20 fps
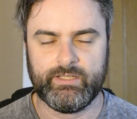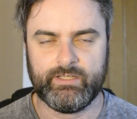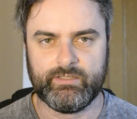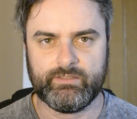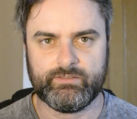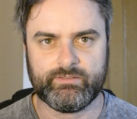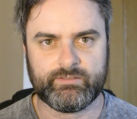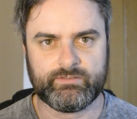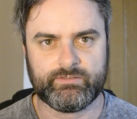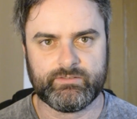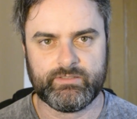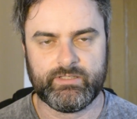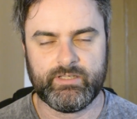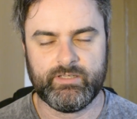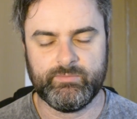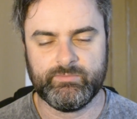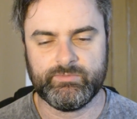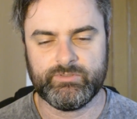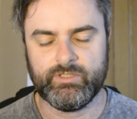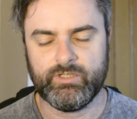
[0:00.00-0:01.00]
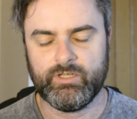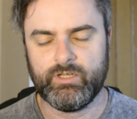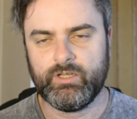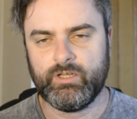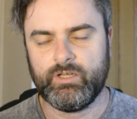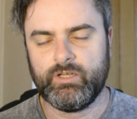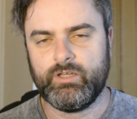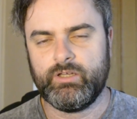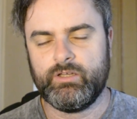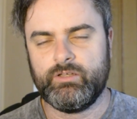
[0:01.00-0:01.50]
6 games,
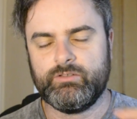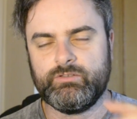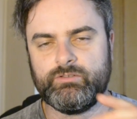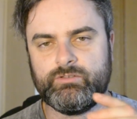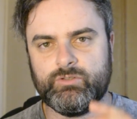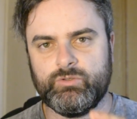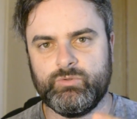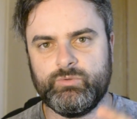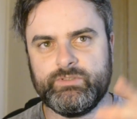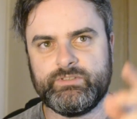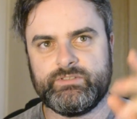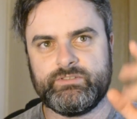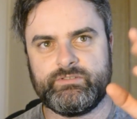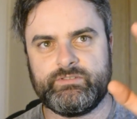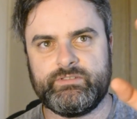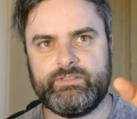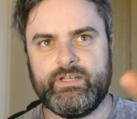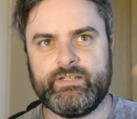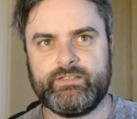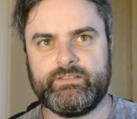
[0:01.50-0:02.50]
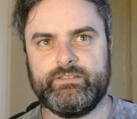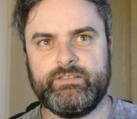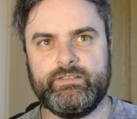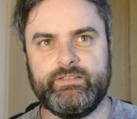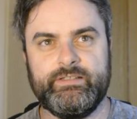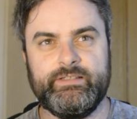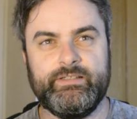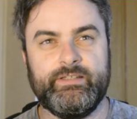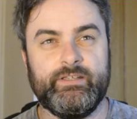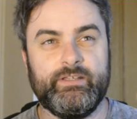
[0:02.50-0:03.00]
so it's
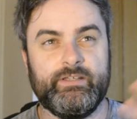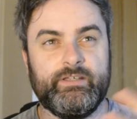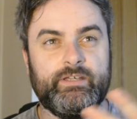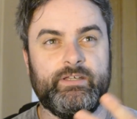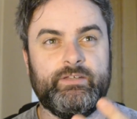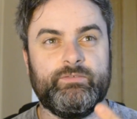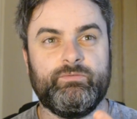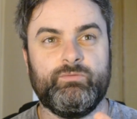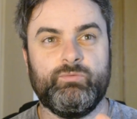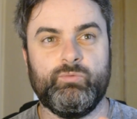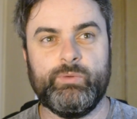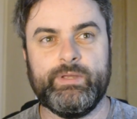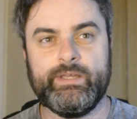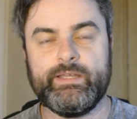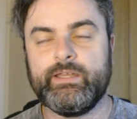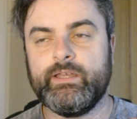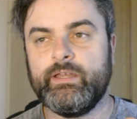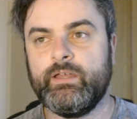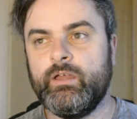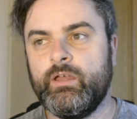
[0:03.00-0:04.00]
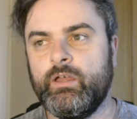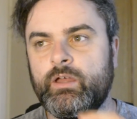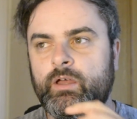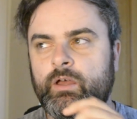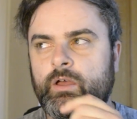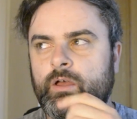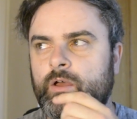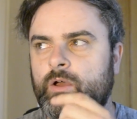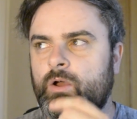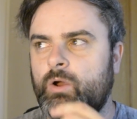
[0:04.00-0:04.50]
technically the 8th week,
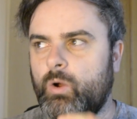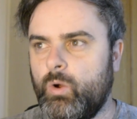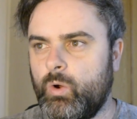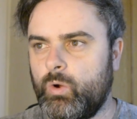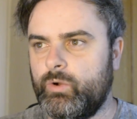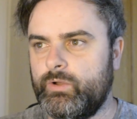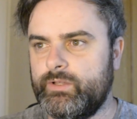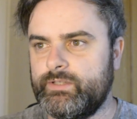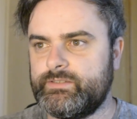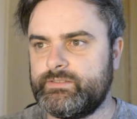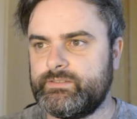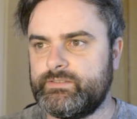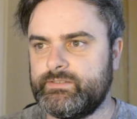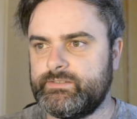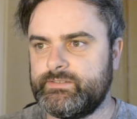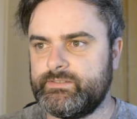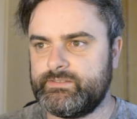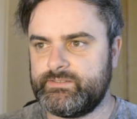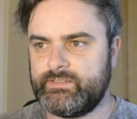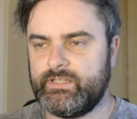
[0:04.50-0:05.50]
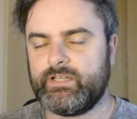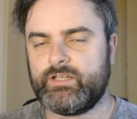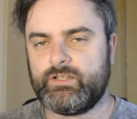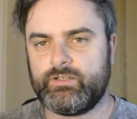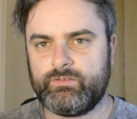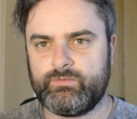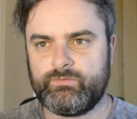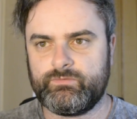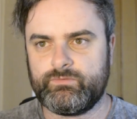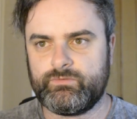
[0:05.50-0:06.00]
or the
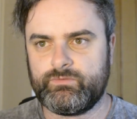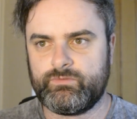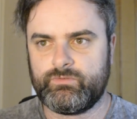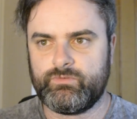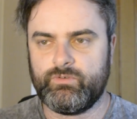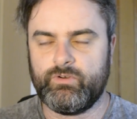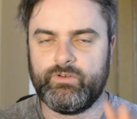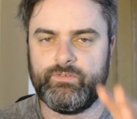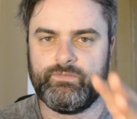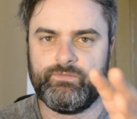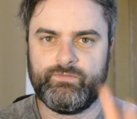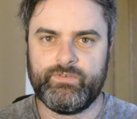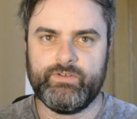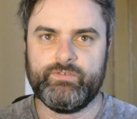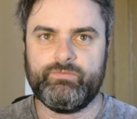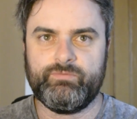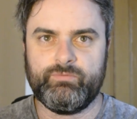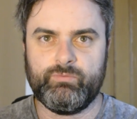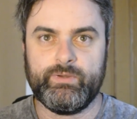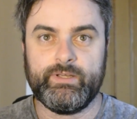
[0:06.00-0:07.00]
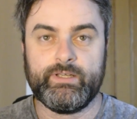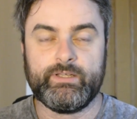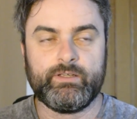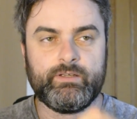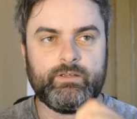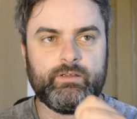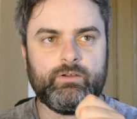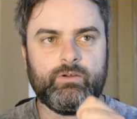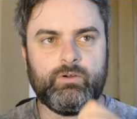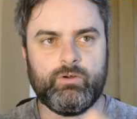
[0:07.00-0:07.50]
5th week,
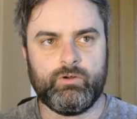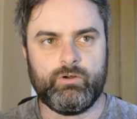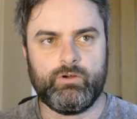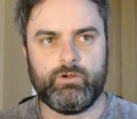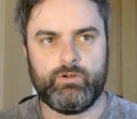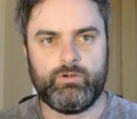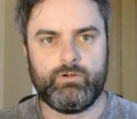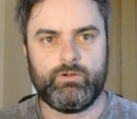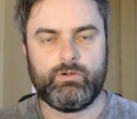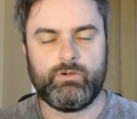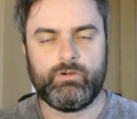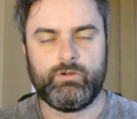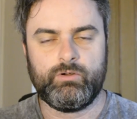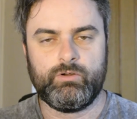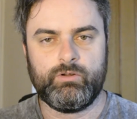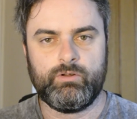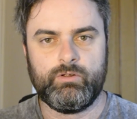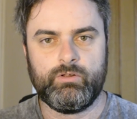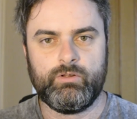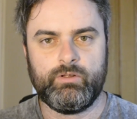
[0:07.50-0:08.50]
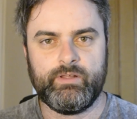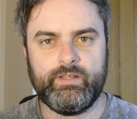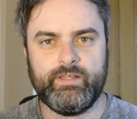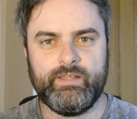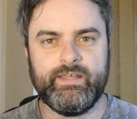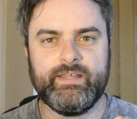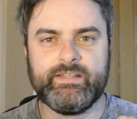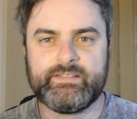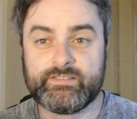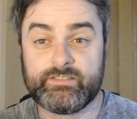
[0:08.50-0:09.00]
or
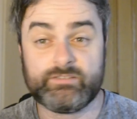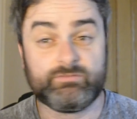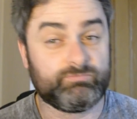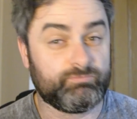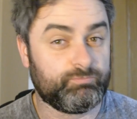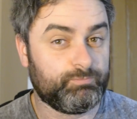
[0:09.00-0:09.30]
it's,